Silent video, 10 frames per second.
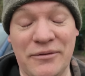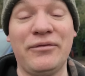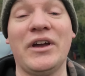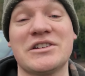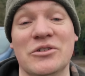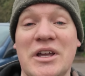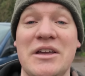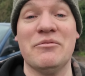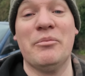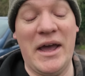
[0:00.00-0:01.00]
the fish look
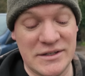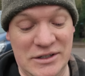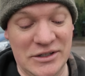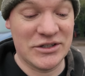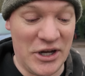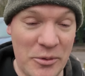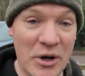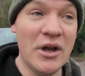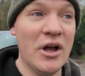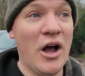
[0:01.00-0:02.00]
even better. So
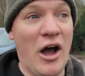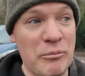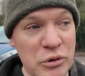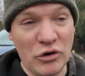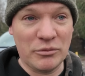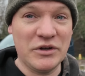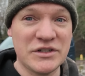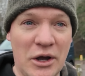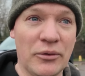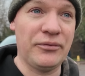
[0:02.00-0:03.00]
I've plonked
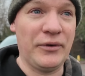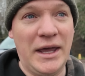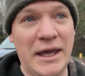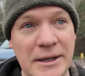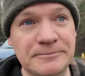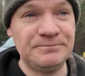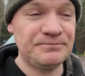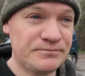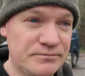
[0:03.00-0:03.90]
myself in